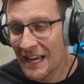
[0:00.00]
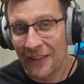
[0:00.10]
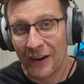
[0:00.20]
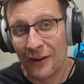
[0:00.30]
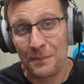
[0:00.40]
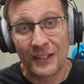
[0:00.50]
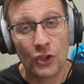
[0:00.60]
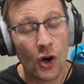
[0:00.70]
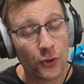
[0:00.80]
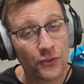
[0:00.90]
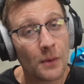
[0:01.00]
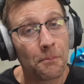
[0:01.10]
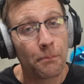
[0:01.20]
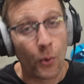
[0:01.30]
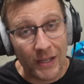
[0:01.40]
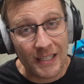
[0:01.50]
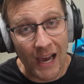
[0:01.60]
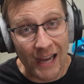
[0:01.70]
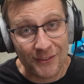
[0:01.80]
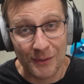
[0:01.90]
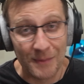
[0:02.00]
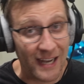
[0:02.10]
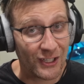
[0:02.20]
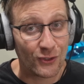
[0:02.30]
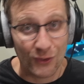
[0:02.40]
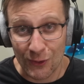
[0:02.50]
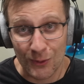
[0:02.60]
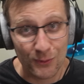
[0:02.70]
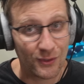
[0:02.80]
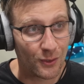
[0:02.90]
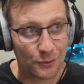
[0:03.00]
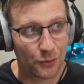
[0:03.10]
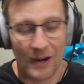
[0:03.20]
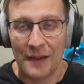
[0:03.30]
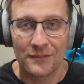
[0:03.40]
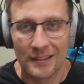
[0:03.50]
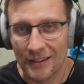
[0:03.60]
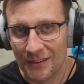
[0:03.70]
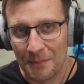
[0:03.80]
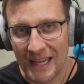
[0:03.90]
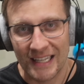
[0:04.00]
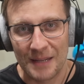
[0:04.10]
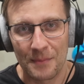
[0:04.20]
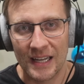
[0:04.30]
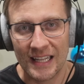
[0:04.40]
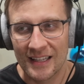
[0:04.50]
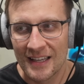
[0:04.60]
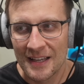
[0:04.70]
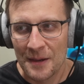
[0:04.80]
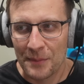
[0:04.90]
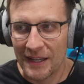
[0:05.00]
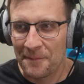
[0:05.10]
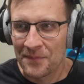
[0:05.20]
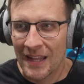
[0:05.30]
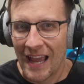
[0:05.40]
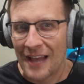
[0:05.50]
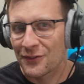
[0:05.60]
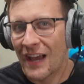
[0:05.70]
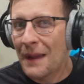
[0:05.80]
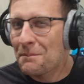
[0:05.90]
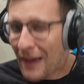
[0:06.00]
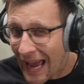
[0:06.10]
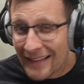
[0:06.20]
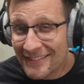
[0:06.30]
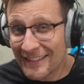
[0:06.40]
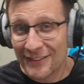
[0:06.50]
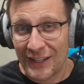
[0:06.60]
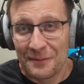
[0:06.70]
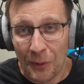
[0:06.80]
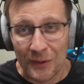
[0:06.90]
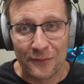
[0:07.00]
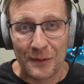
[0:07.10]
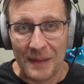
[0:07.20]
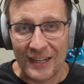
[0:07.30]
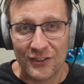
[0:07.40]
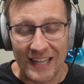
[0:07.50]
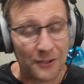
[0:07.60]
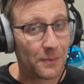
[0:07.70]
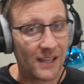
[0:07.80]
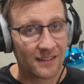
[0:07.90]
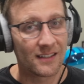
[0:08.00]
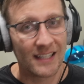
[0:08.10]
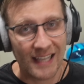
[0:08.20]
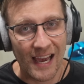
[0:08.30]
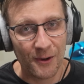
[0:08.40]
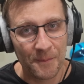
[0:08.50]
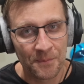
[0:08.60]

There have been calls to boycott Subnautica 2 so Krafton doesn't make any money, but as time passes and more information has begun to leak out,